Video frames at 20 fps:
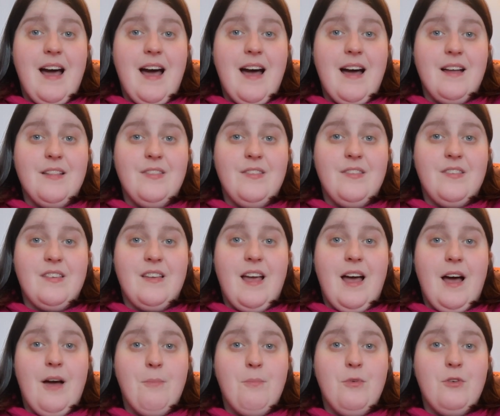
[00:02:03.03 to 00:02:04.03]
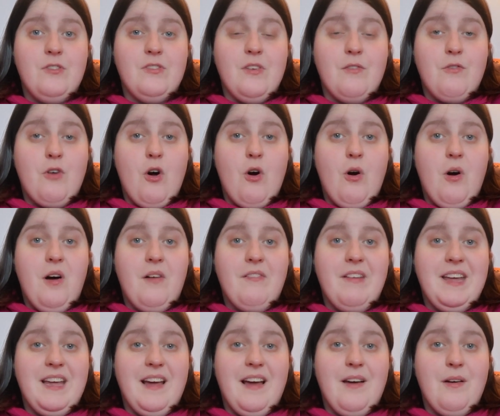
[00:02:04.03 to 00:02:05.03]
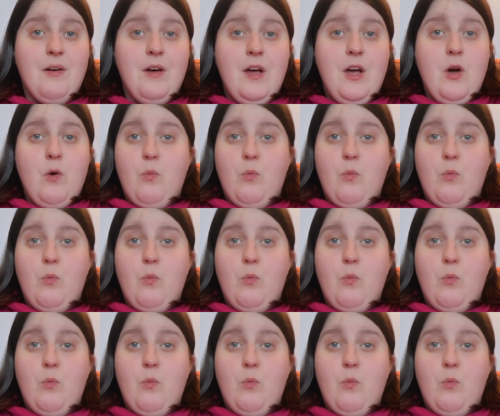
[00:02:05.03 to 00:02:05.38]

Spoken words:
and books that have got like a